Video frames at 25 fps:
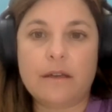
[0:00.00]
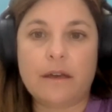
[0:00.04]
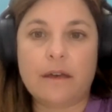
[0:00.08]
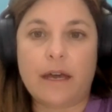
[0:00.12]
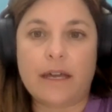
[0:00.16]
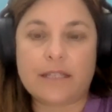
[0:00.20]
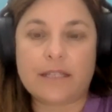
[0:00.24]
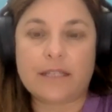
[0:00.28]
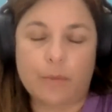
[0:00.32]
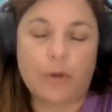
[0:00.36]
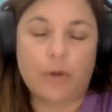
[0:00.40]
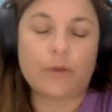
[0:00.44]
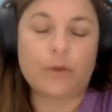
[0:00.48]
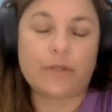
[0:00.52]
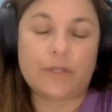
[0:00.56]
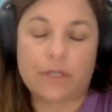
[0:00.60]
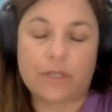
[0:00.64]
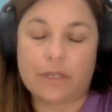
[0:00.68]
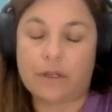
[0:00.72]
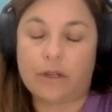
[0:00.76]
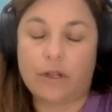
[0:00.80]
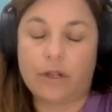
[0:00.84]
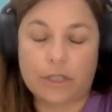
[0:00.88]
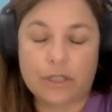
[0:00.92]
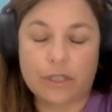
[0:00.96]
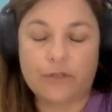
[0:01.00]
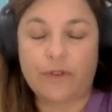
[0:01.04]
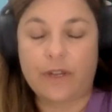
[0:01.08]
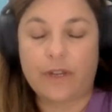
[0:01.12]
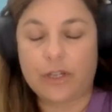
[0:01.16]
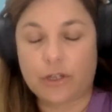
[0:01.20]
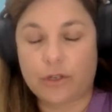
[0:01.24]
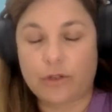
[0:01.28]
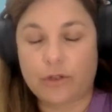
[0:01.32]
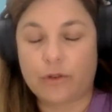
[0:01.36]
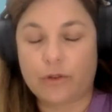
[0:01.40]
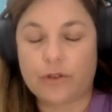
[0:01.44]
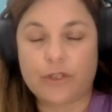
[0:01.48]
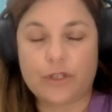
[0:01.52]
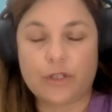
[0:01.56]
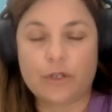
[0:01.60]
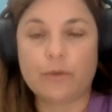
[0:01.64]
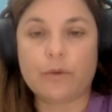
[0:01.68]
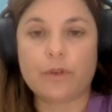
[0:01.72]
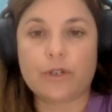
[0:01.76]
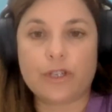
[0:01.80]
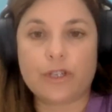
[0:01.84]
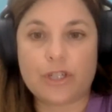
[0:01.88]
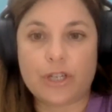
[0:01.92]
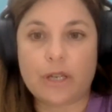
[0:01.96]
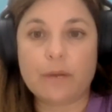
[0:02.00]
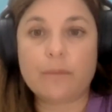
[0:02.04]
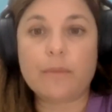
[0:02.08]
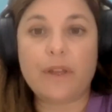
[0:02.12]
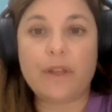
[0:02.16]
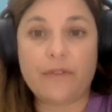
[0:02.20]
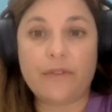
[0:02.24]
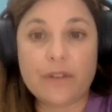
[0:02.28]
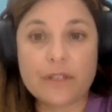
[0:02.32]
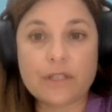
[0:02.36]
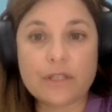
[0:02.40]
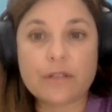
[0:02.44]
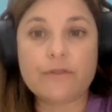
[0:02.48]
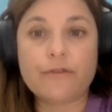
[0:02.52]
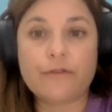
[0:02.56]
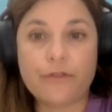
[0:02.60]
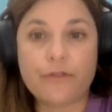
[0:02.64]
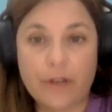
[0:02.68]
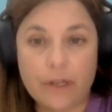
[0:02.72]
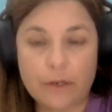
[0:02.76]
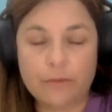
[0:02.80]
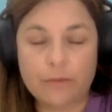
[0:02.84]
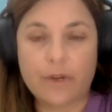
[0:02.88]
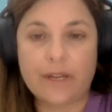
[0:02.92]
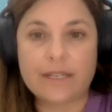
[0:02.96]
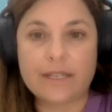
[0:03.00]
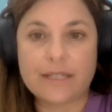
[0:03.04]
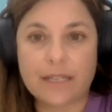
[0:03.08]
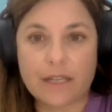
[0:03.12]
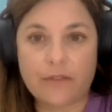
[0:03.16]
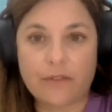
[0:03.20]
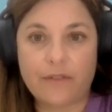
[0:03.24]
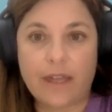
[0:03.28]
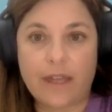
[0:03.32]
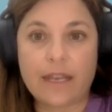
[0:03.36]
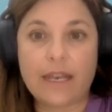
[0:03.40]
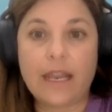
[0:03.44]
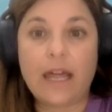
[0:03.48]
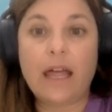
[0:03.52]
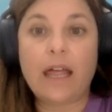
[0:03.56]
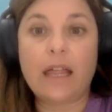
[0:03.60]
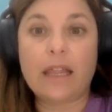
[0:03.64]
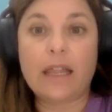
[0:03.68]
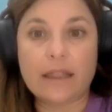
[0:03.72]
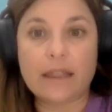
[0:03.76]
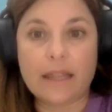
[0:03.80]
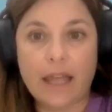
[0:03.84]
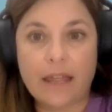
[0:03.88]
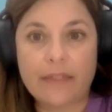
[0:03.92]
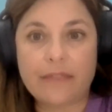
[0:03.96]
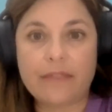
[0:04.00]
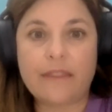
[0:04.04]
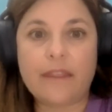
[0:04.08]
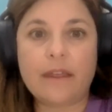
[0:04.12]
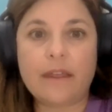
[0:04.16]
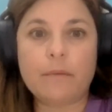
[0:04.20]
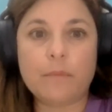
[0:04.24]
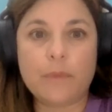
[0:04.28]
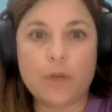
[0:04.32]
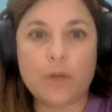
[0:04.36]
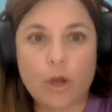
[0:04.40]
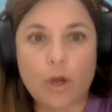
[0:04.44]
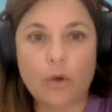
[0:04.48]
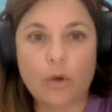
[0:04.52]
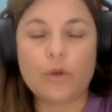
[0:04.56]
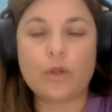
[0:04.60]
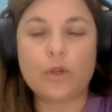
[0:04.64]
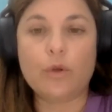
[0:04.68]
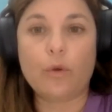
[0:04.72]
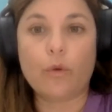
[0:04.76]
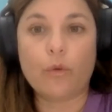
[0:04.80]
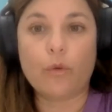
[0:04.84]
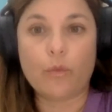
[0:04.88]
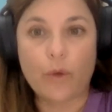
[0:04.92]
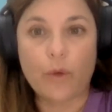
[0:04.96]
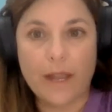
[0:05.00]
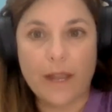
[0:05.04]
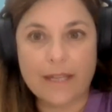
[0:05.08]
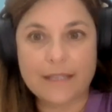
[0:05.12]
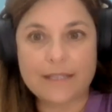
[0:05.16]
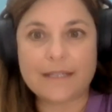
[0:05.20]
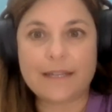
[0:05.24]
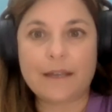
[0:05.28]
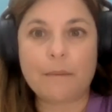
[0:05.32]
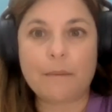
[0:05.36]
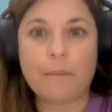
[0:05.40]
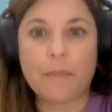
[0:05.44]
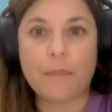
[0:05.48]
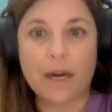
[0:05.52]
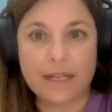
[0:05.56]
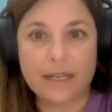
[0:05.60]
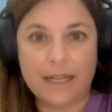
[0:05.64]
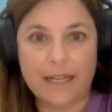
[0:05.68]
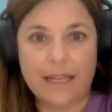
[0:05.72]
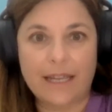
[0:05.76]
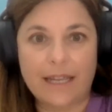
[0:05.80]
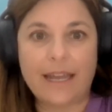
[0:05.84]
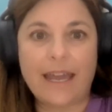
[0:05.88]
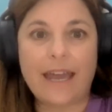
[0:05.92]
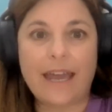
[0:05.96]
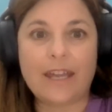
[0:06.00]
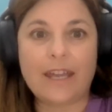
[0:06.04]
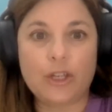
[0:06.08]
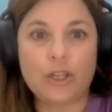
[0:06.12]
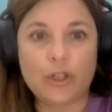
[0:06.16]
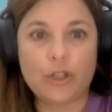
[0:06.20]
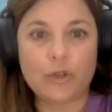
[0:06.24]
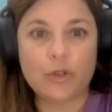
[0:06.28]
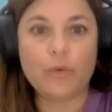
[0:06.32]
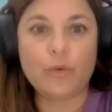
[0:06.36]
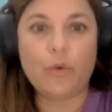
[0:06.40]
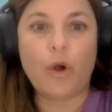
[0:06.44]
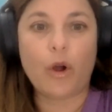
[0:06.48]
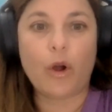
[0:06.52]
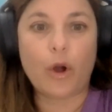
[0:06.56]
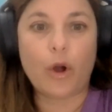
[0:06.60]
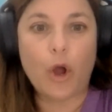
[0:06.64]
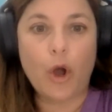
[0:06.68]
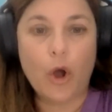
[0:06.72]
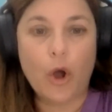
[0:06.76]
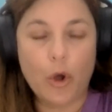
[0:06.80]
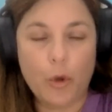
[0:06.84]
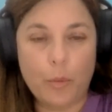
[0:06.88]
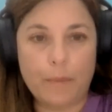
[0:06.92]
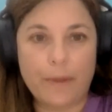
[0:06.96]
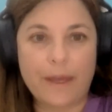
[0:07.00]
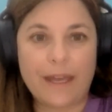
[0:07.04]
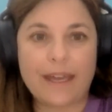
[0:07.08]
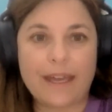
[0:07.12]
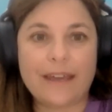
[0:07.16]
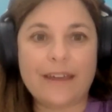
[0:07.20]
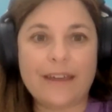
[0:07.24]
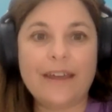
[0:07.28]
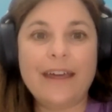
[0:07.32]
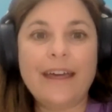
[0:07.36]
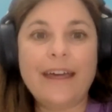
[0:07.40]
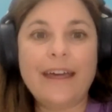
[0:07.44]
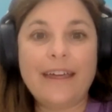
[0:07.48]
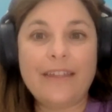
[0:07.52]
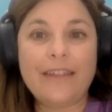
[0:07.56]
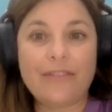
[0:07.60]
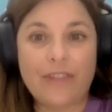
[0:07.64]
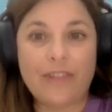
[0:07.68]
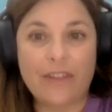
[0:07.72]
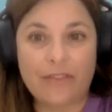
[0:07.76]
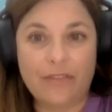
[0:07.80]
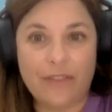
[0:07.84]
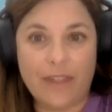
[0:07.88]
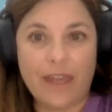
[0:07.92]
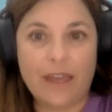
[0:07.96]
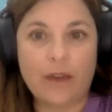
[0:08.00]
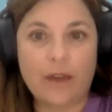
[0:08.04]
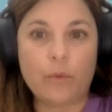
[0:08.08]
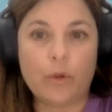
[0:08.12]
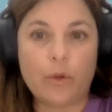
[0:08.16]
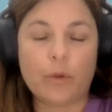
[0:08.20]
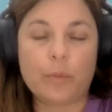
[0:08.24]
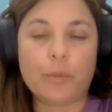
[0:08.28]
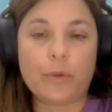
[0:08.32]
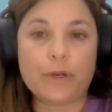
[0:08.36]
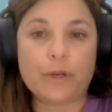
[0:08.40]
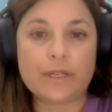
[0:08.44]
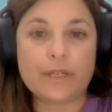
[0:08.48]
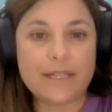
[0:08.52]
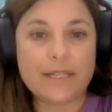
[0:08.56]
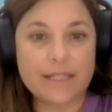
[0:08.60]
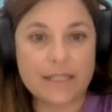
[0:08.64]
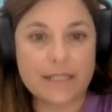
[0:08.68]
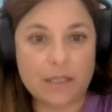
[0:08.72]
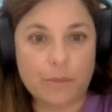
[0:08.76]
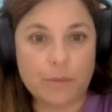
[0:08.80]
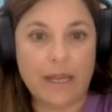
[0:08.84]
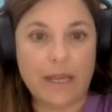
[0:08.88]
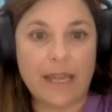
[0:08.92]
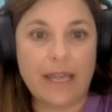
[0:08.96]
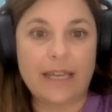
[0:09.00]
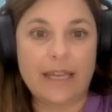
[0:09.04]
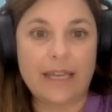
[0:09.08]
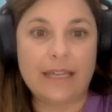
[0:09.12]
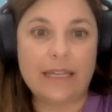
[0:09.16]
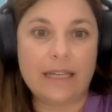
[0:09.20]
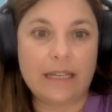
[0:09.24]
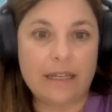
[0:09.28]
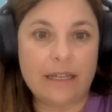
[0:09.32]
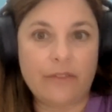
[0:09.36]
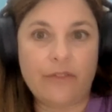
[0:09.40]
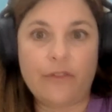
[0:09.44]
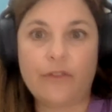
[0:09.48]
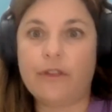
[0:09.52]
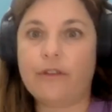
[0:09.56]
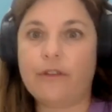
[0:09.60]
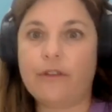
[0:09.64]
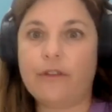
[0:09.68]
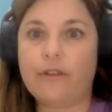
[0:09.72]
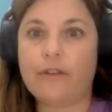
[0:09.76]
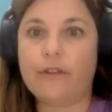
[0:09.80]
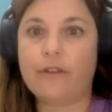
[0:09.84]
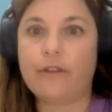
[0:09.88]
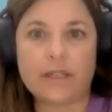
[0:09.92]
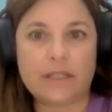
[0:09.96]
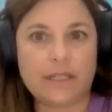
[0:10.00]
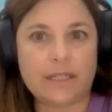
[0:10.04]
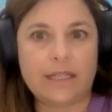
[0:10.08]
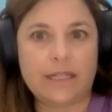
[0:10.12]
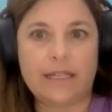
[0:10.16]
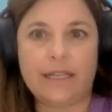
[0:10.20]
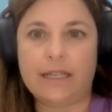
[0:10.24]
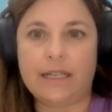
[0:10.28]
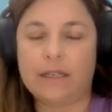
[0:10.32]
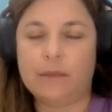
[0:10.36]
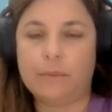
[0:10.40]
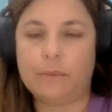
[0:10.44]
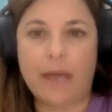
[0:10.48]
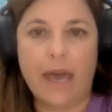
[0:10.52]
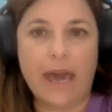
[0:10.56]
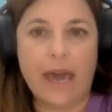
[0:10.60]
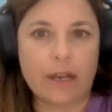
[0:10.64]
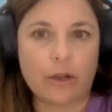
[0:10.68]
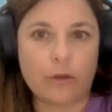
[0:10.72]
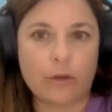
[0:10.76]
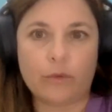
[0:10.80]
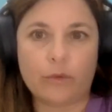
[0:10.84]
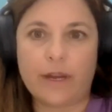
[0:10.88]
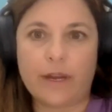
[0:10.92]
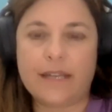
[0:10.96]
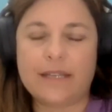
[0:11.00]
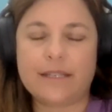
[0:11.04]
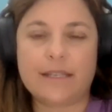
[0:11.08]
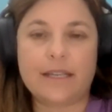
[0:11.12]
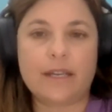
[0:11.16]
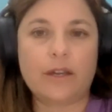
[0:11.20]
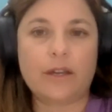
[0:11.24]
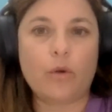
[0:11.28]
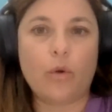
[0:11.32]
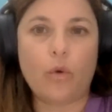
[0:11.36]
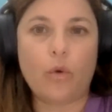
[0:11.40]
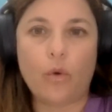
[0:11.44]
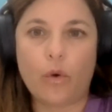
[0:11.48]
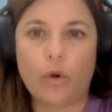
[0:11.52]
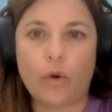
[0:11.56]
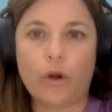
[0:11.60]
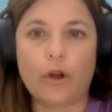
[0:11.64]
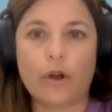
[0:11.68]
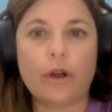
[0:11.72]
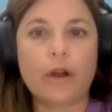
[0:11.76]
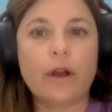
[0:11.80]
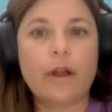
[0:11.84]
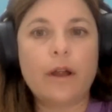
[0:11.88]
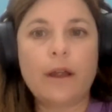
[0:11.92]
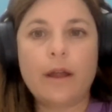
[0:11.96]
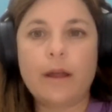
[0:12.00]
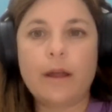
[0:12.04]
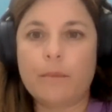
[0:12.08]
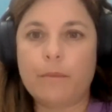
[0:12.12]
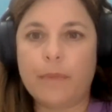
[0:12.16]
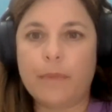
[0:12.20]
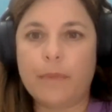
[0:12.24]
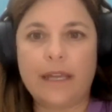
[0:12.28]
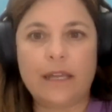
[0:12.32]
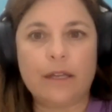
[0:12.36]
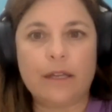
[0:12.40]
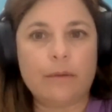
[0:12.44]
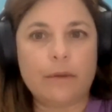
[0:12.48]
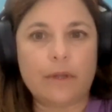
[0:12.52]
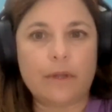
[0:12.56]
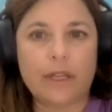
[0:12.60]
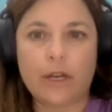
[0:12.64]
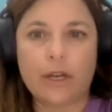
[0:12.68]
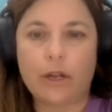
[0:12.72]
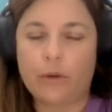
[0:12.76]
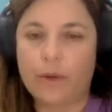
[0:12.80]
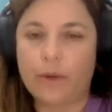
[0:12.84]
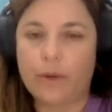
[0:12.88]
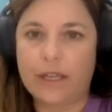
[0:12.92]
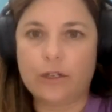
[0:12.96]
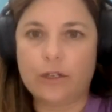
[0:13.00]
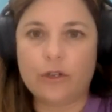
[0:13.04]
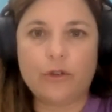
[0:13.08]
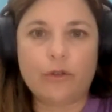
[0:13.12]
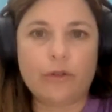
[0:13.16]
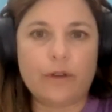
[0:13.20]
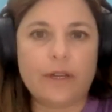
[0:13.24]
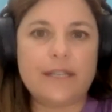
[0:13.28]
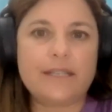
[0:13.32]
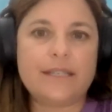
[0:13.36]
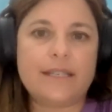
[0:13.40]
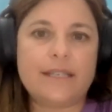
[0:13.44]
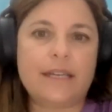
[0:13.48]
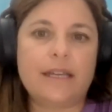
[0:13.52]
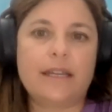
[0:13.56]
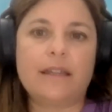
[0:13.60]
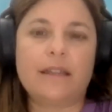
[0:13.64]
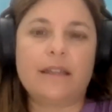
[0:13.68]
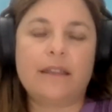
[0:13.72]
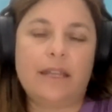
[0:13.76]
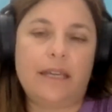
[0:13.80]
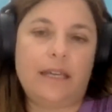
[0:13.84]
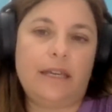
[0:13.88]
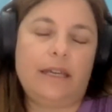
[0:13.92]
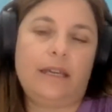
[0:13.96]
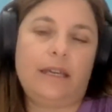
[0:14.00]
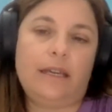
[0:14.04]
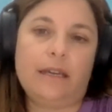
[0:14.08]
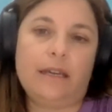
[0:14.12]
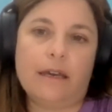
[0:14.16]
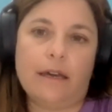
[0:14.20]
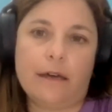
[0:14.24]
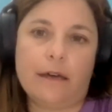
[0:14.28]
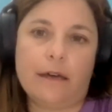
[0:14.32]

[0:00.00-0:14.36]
as opposed to cultivation or stewardship, if it's a fundraising event, let them know you're raising money and you are hoping that they will participate in the fund a need paddle raising, or increasing the